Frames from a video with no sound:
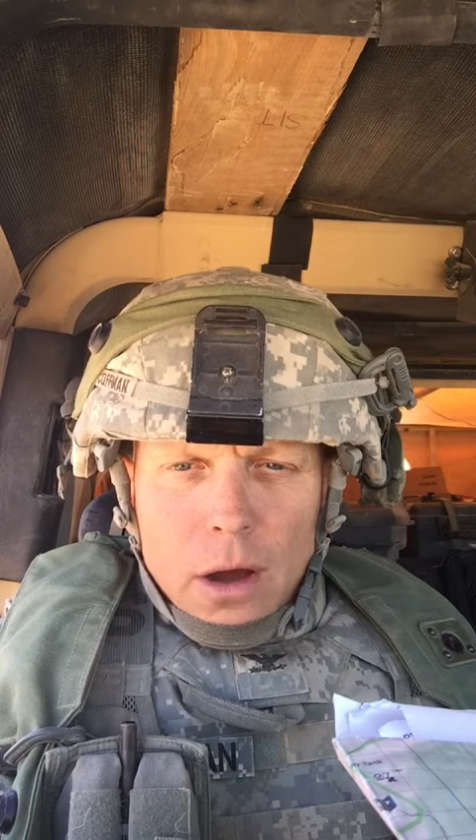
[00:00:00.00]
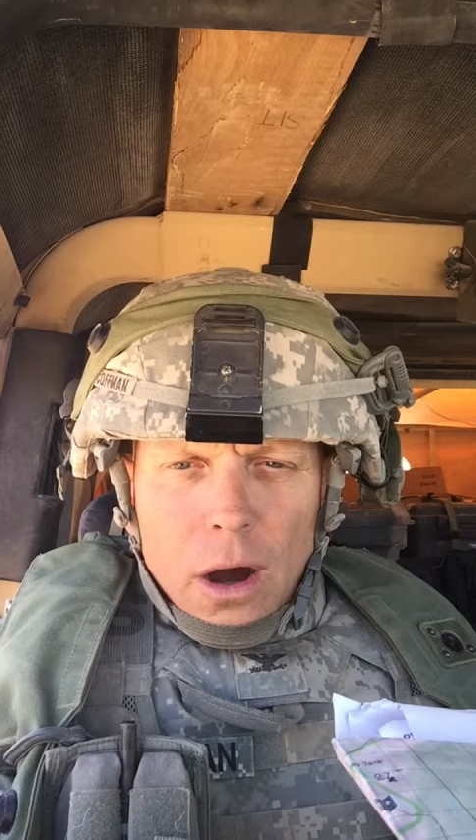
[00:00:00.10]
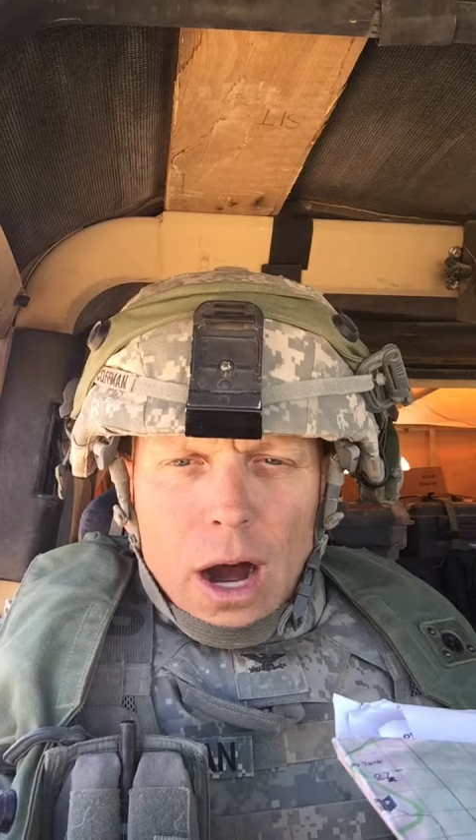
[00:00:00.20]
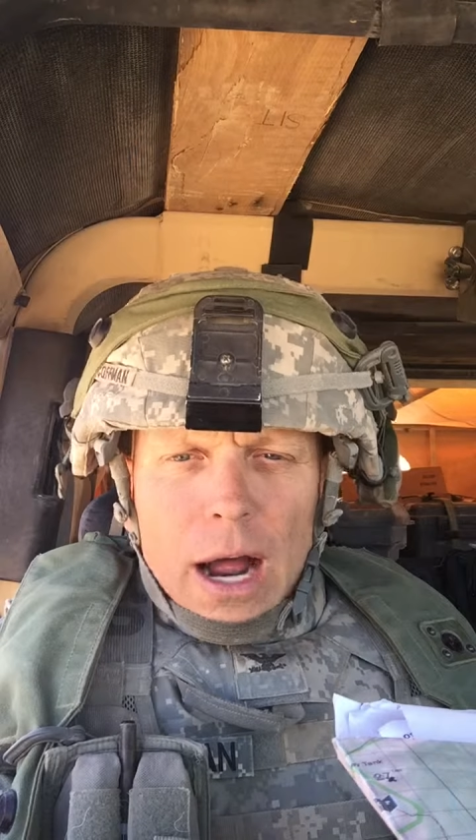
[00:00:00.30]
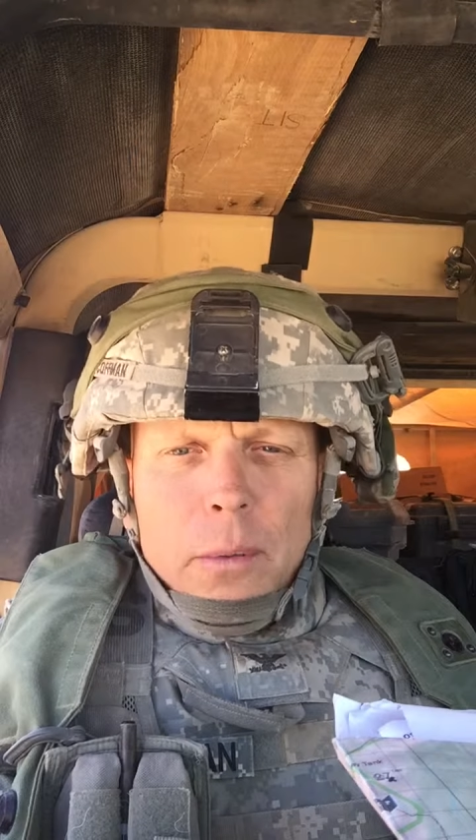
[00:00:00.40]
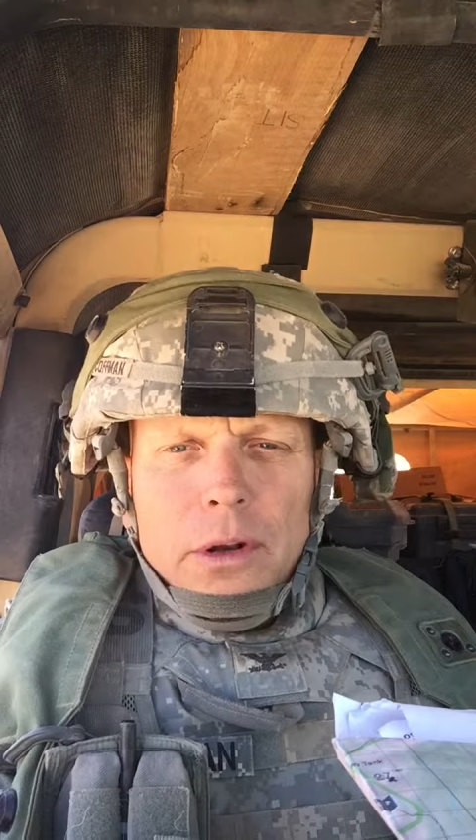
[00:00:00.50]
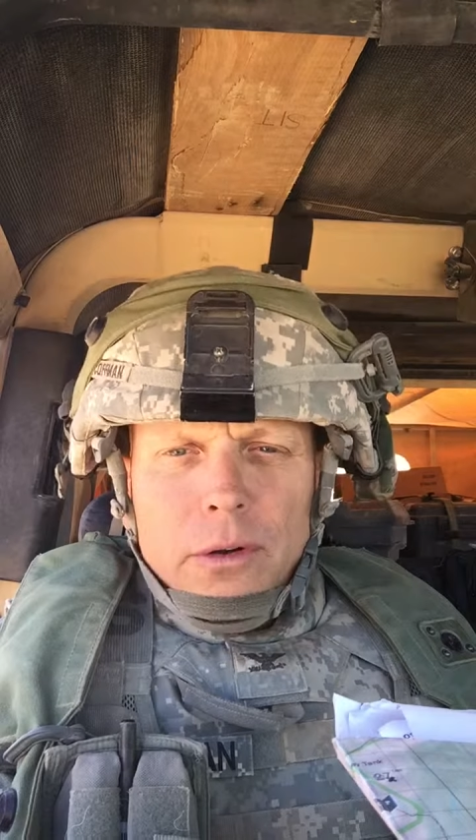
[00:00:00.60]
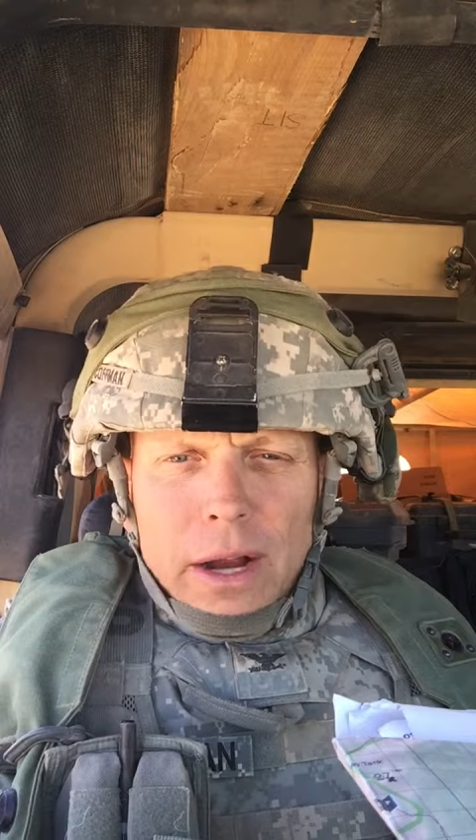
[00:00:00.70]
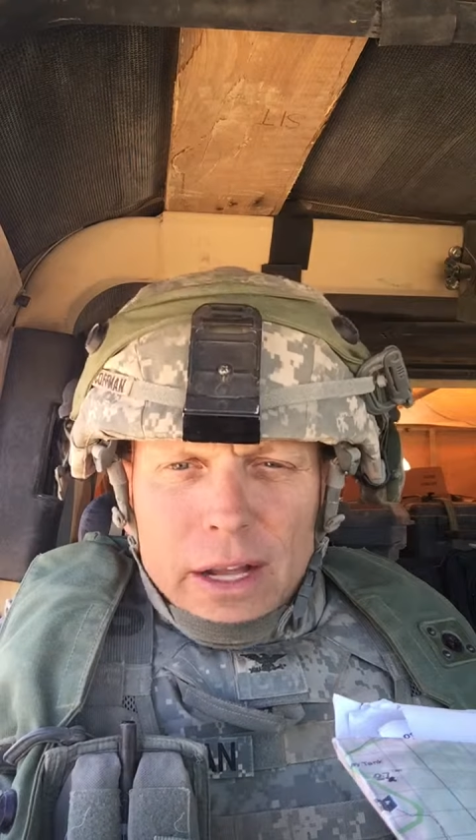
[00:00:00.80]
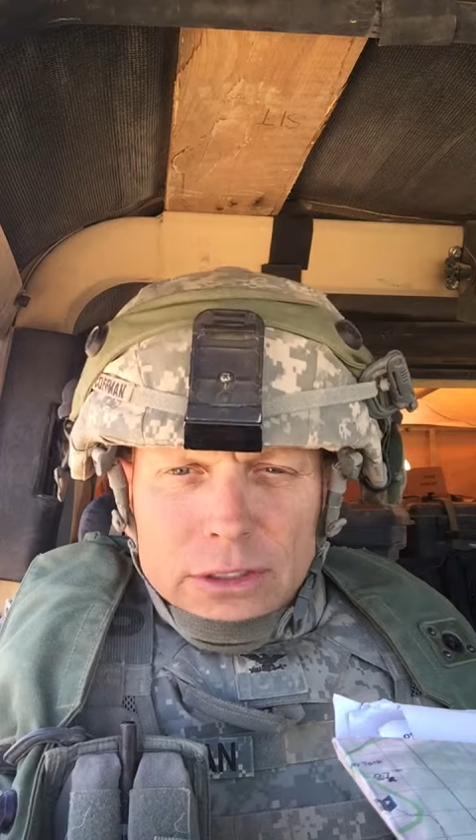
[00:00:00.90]
All right, what a
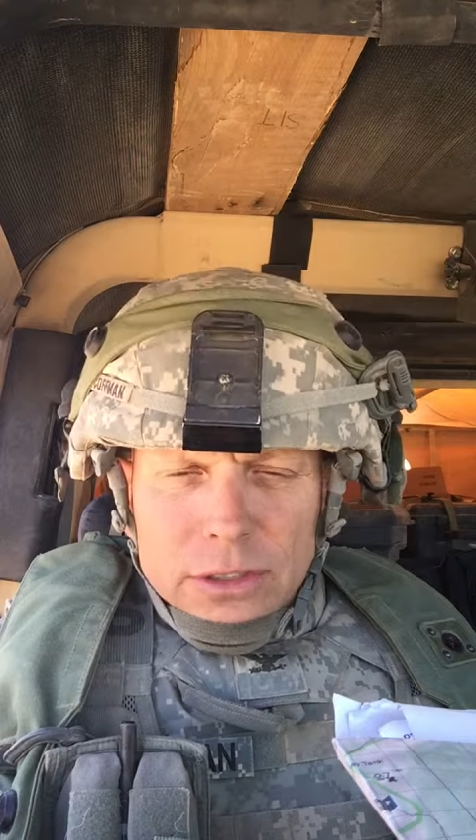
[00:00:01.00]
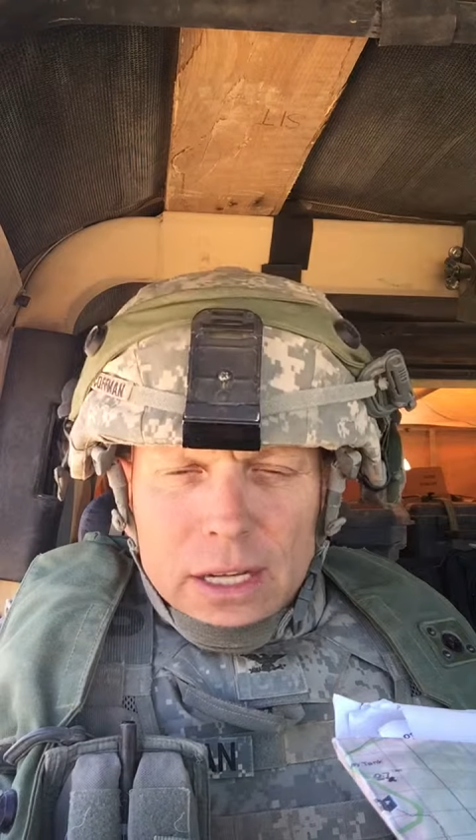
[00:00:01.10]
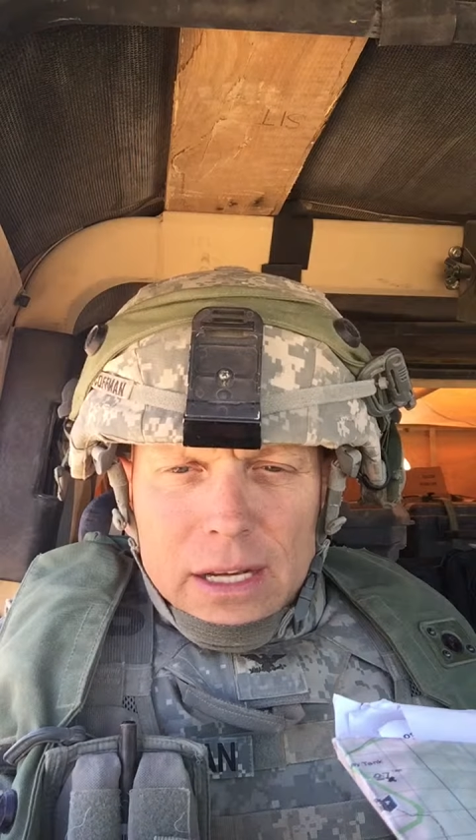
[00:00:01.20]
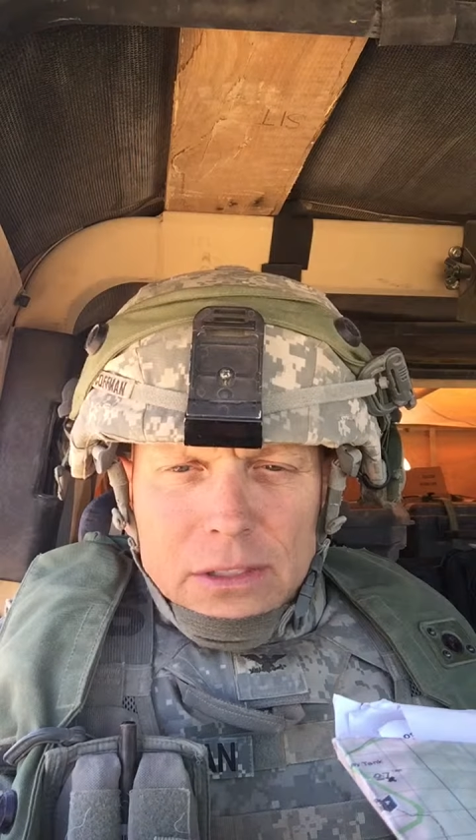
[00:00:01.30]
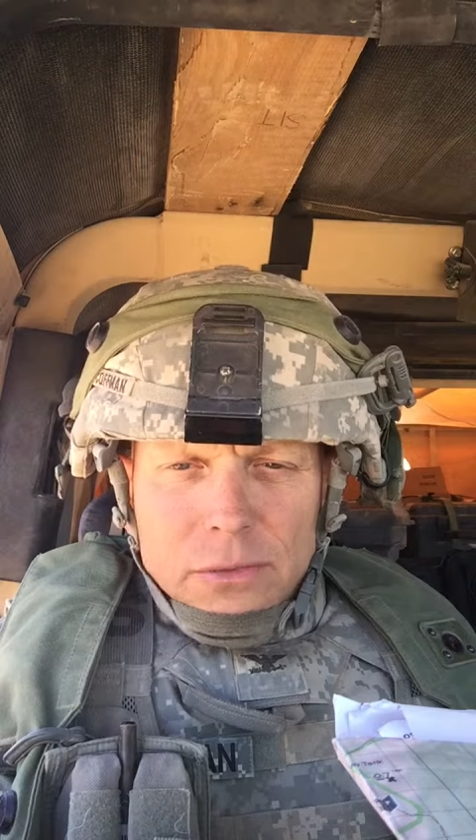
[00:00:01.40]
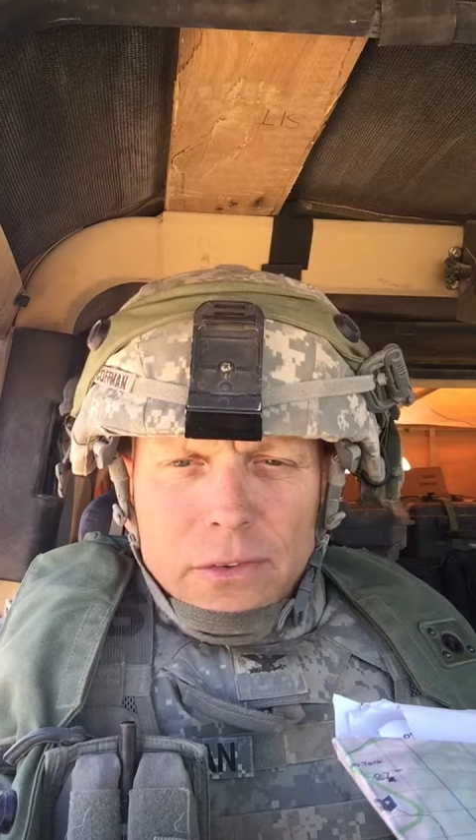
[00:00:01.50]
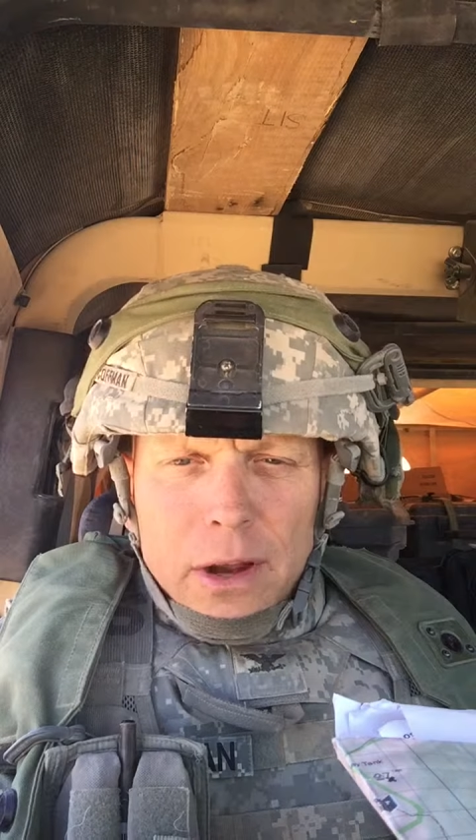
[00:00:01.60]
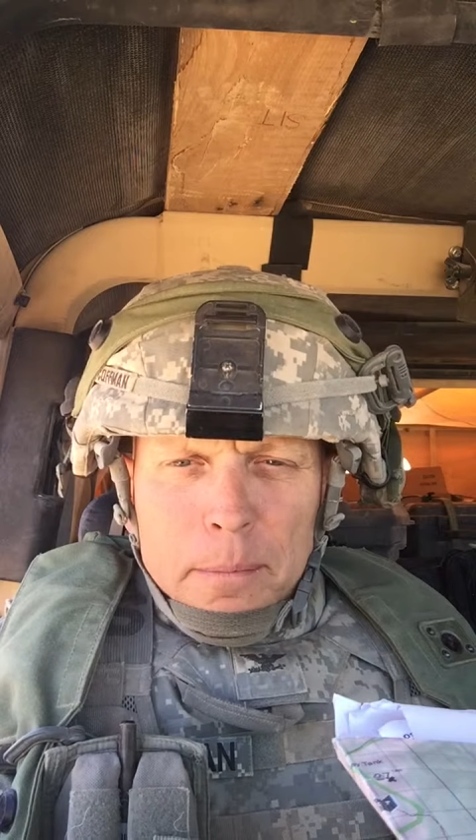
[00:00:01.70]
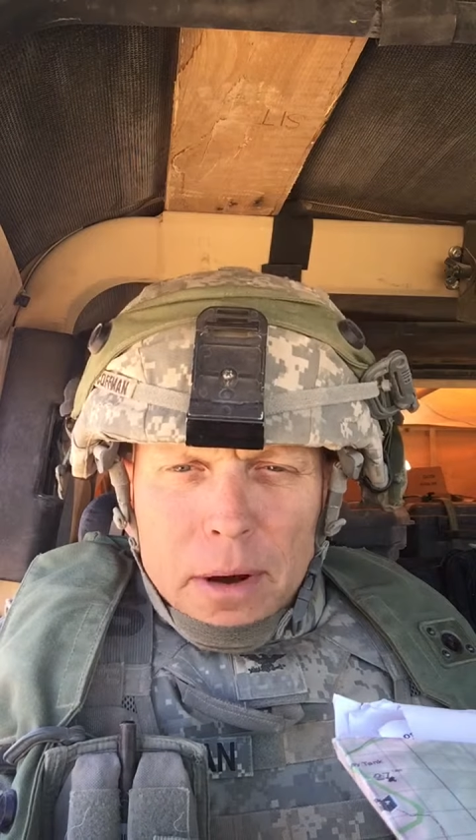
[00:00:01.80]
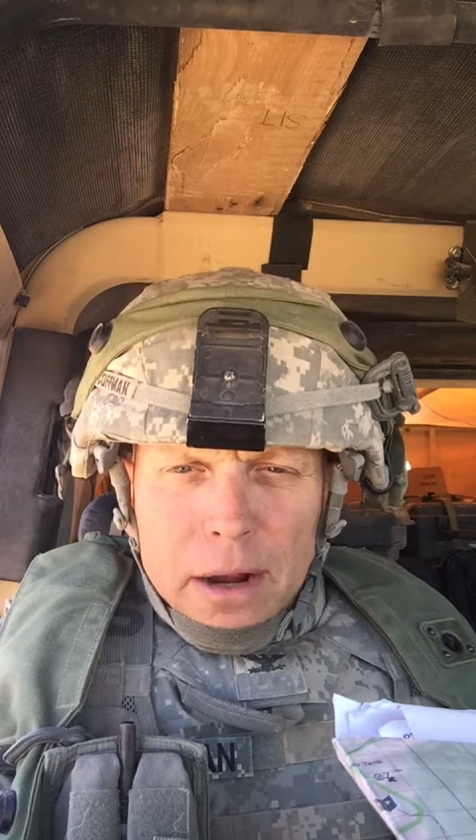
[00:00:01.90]
great exercise.
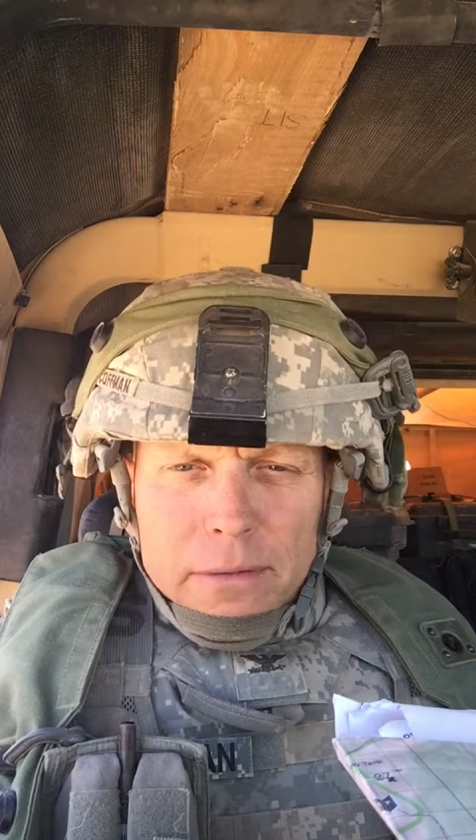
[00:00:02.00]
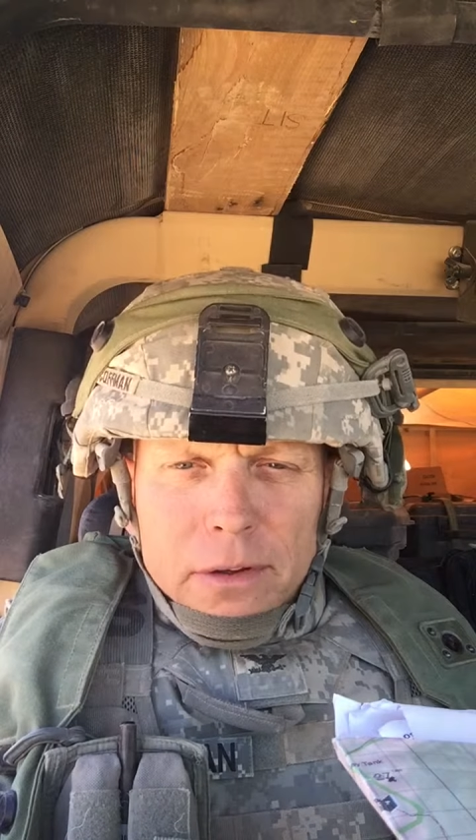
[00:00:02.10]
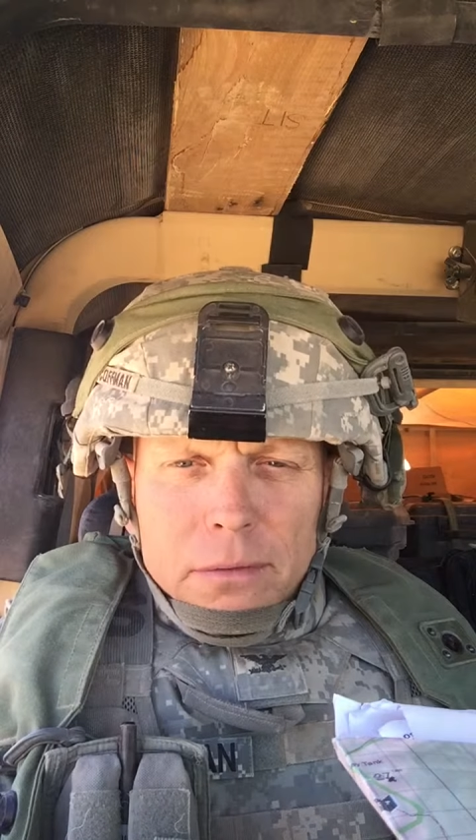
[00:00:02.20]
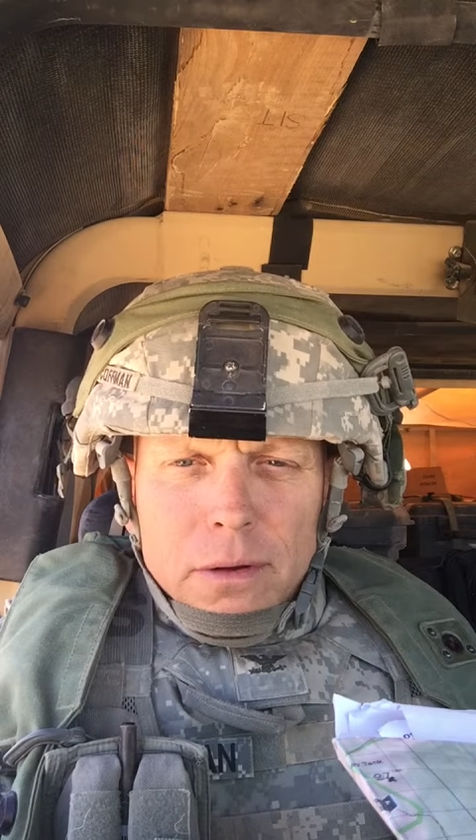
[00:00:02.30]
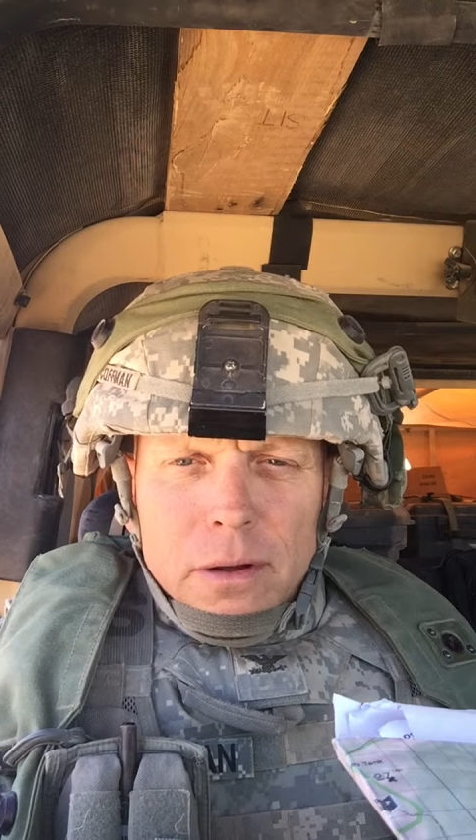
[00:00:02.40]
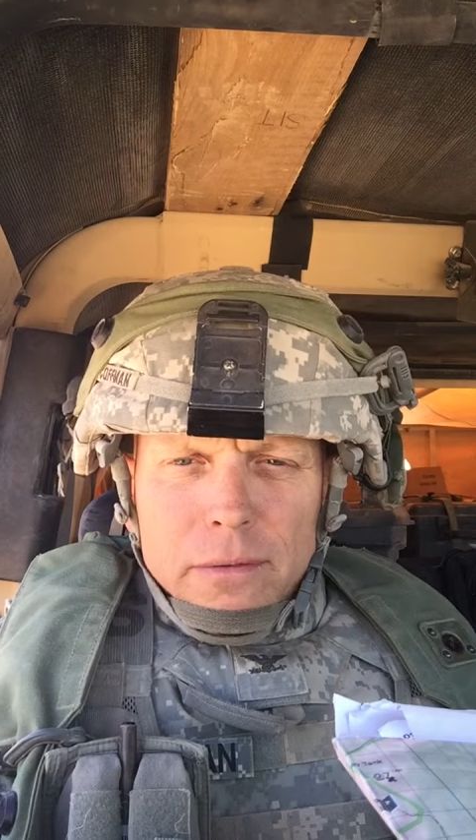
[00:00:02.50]
Very proud of you.